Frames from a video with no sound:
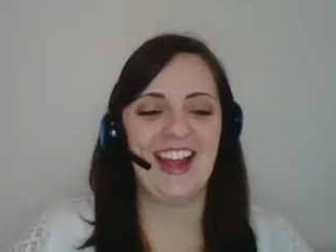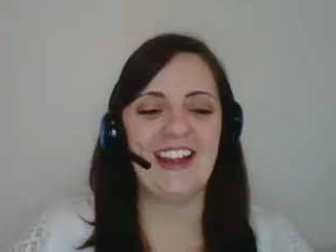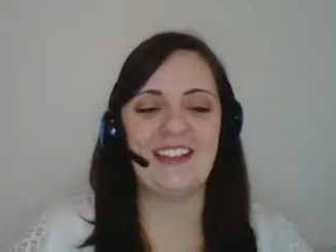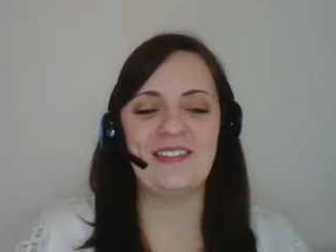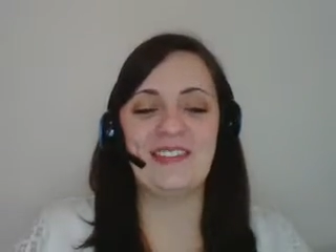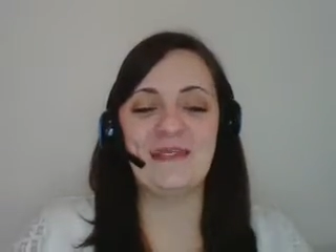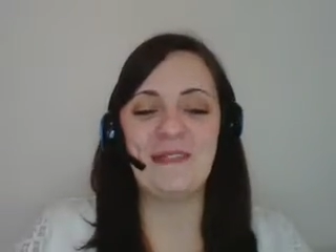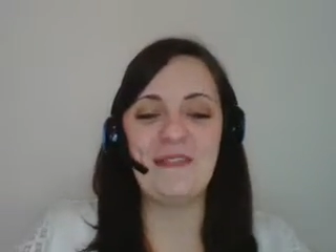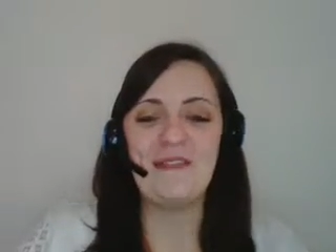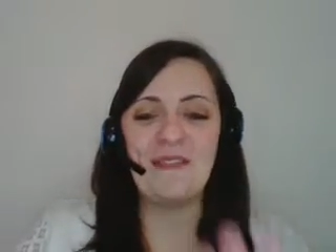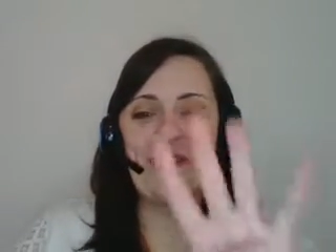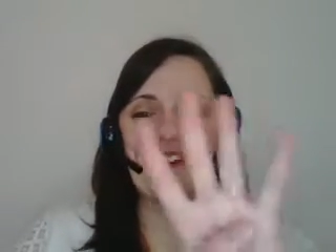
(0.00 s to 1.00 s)
So,
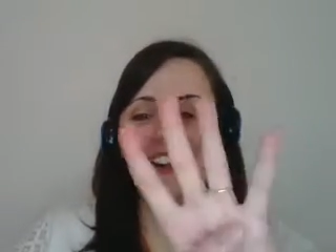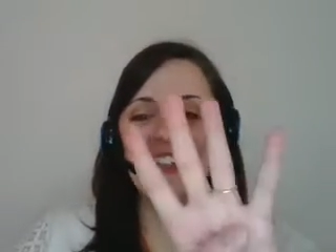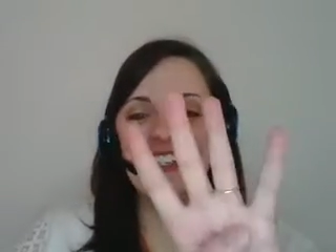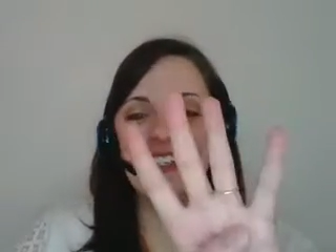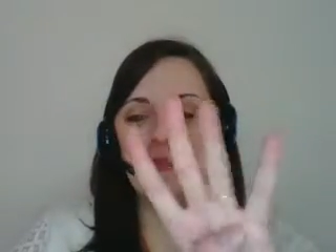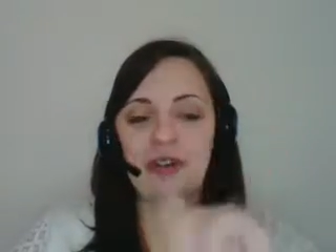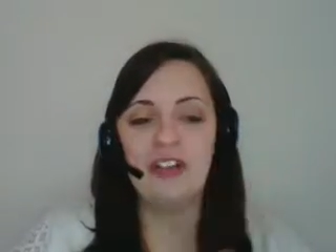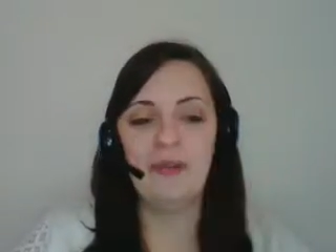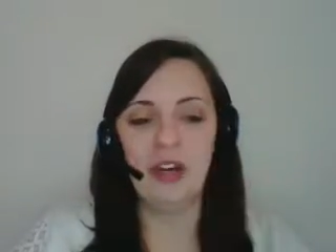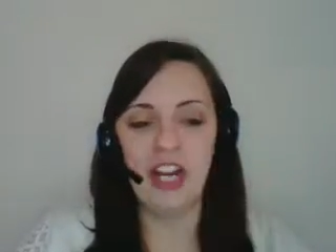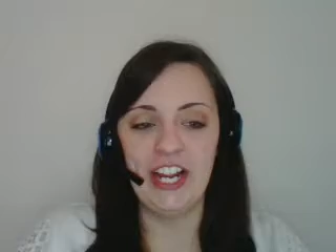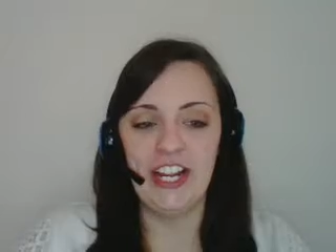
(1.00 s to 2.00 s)
number 4 is
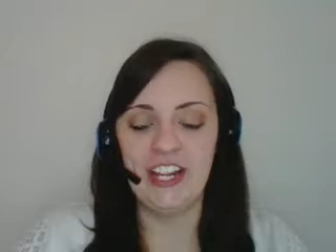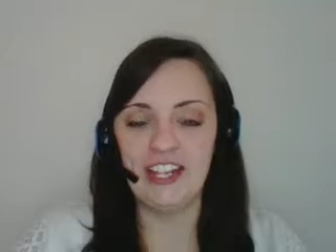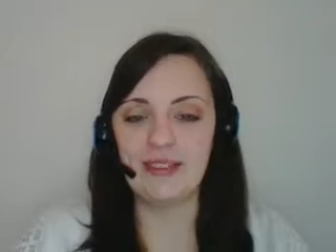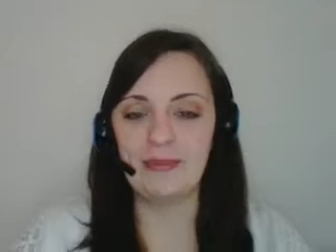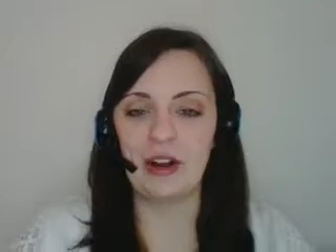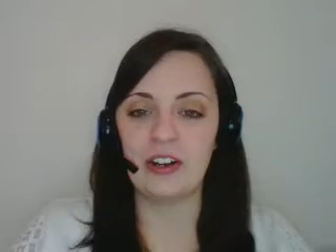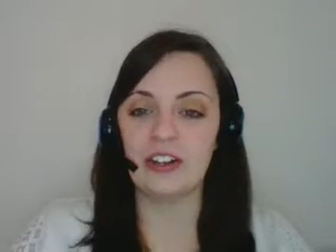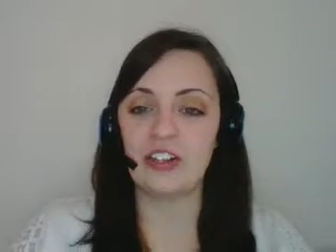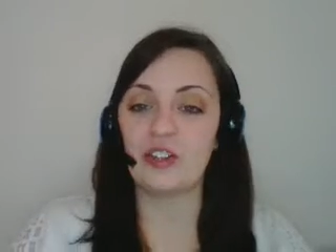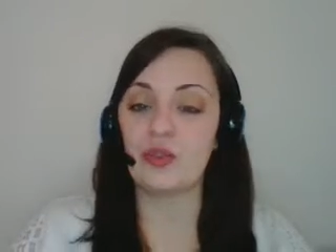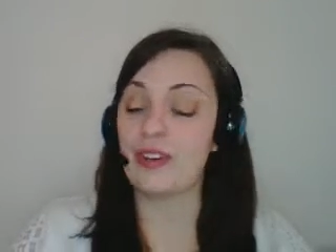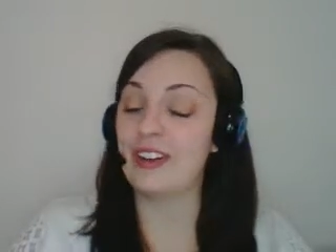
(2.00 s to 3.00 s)
spring break,
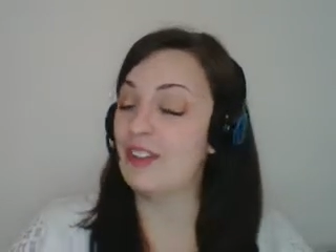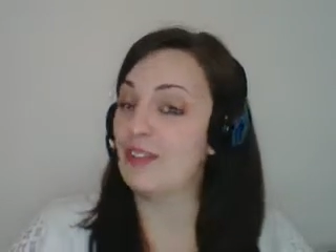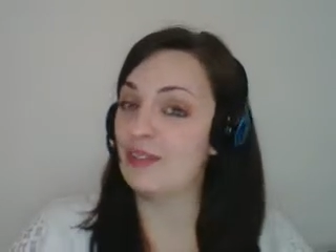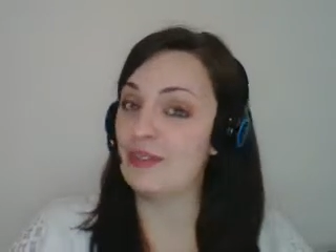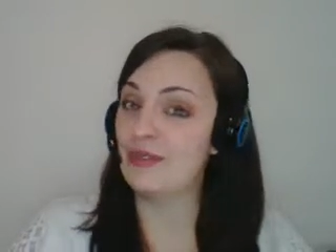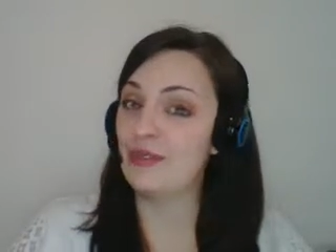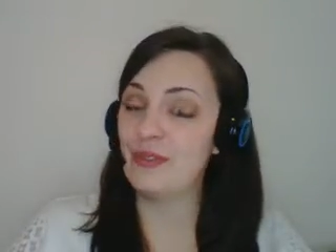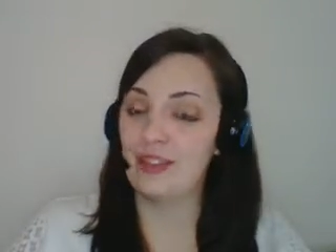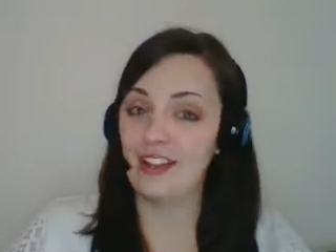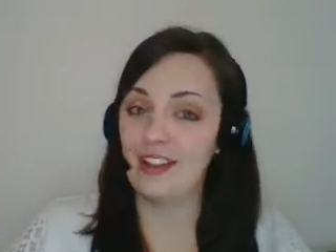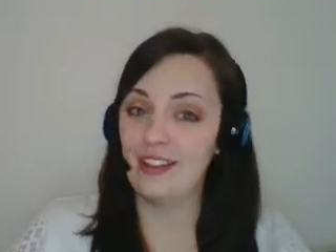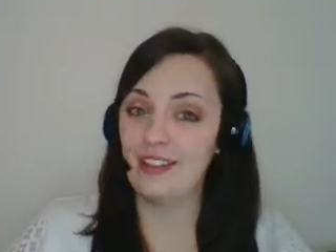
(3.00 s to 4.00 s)
March 23rd through
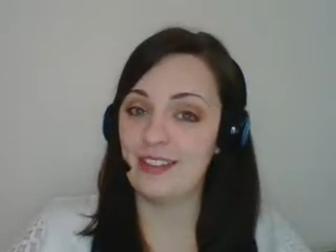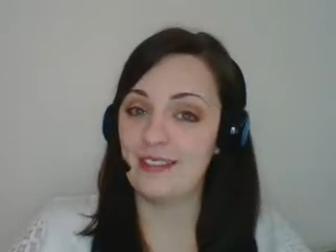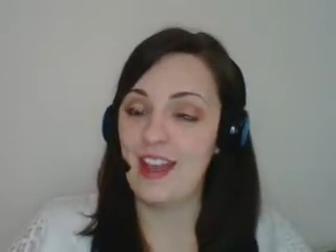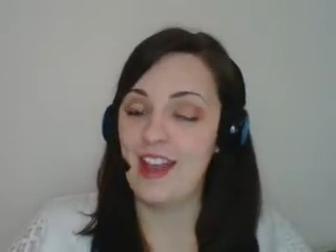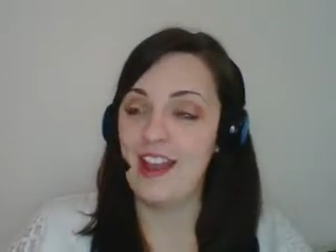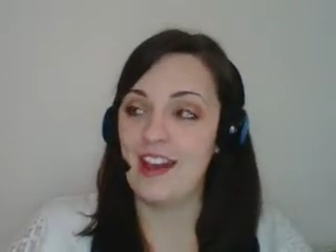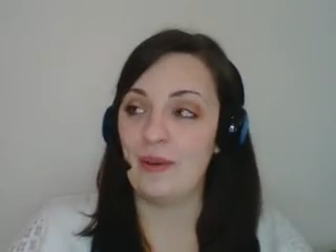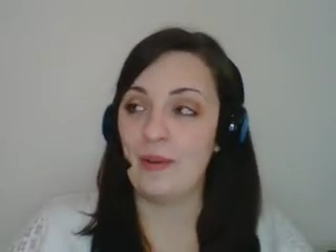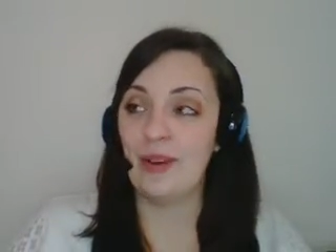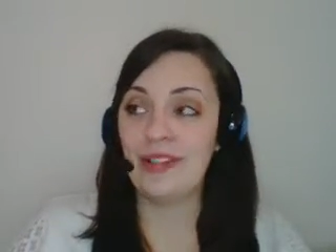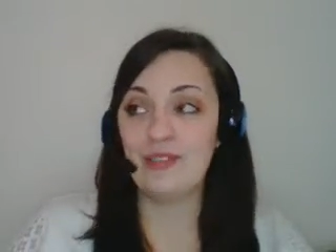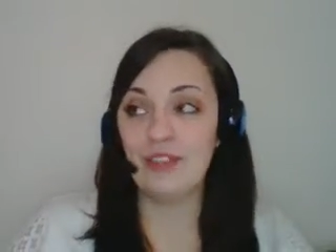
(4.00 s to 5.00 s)
30th.
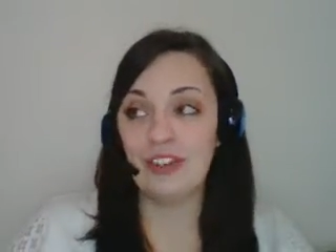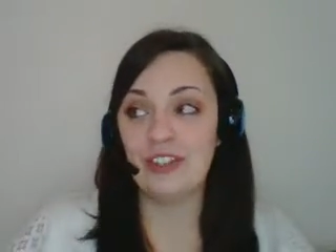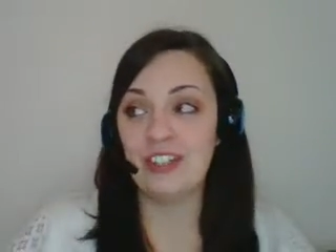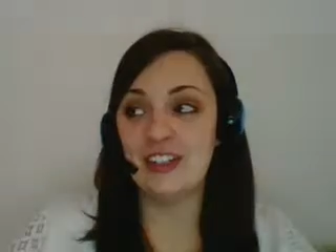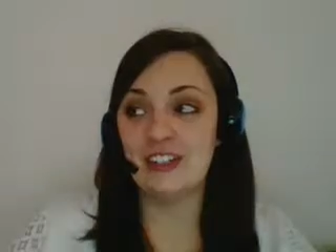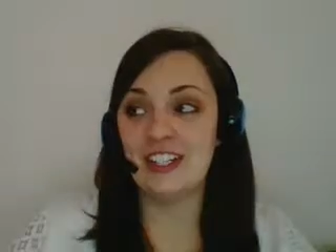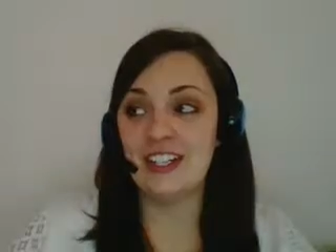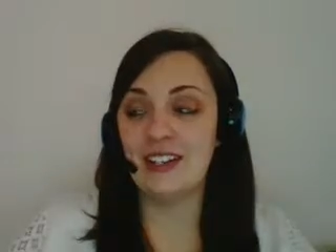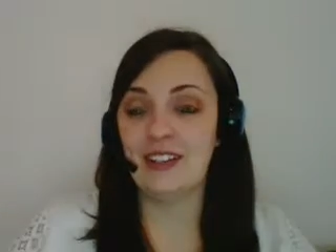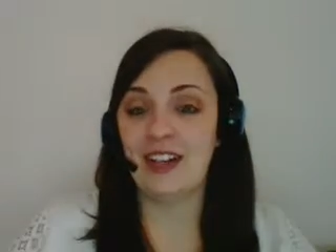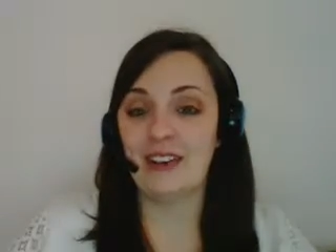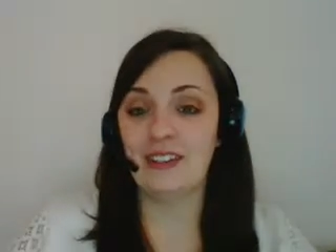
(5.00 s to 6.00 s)
Once you've turned in your
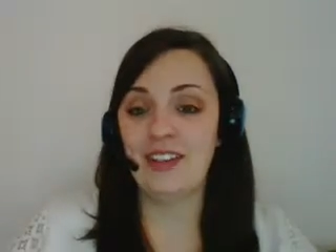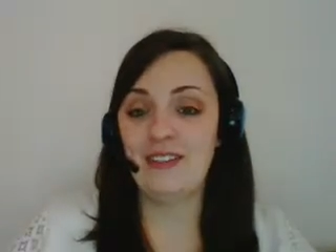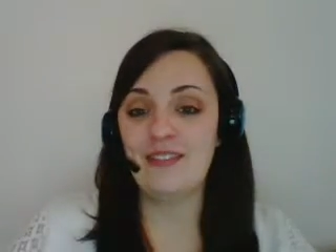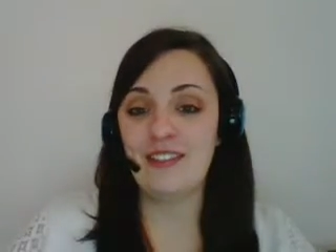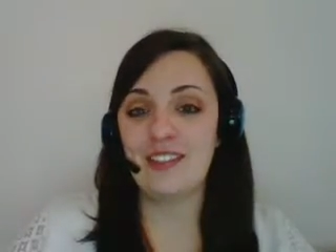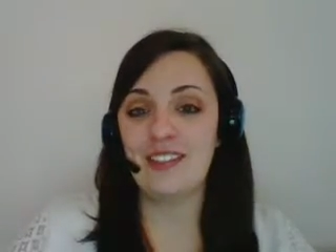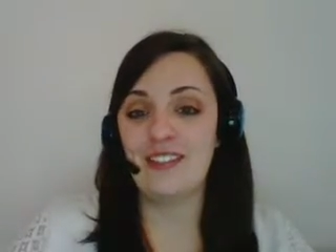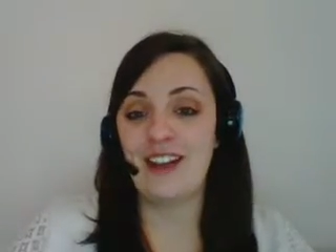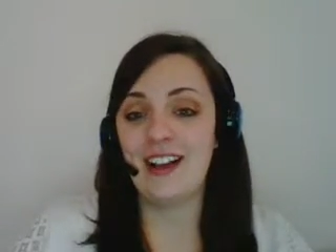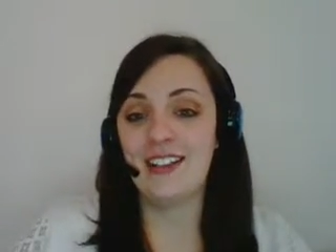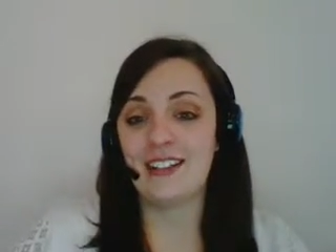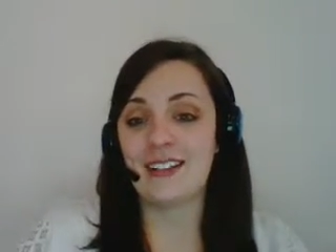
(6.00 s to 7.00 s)
detailed outline for this
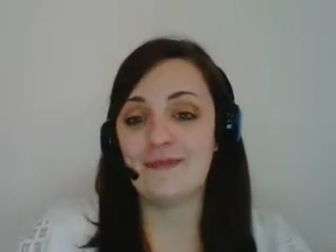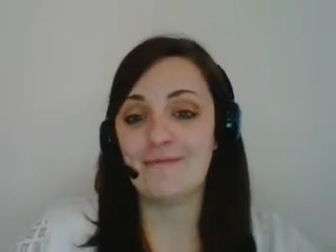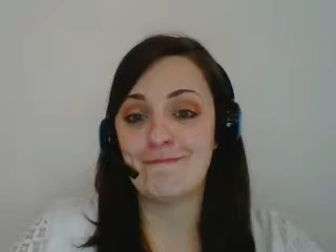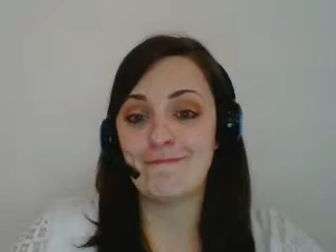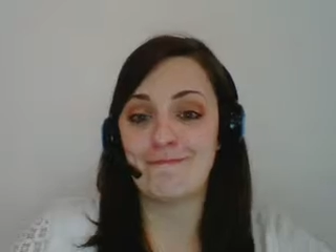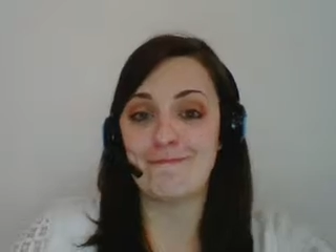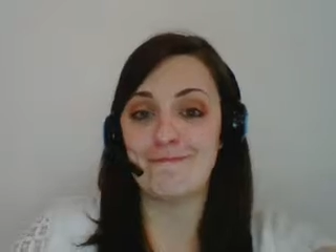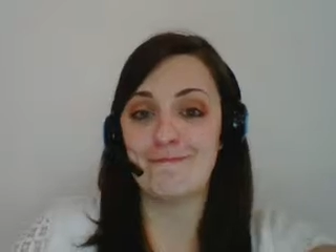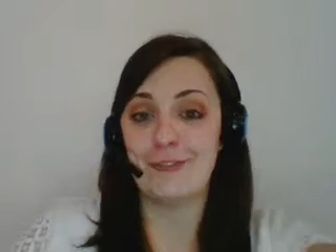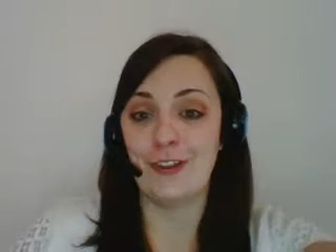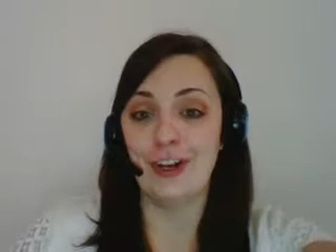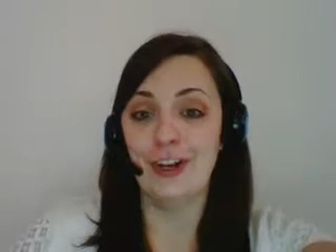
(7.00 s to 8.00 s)
class,
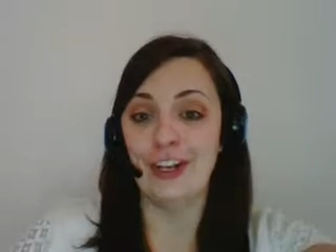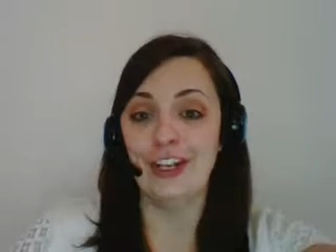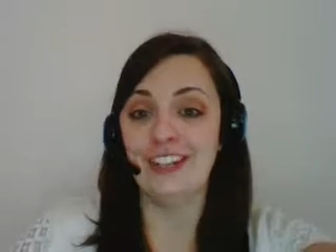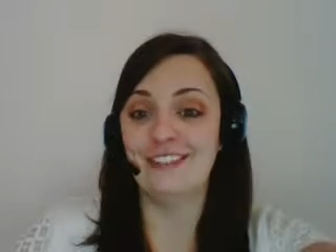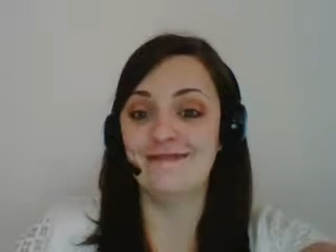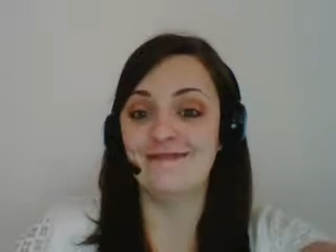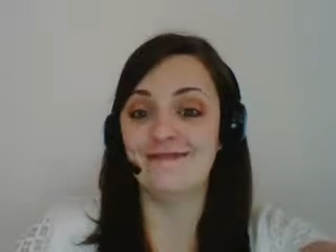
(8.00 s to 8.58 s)
you're good.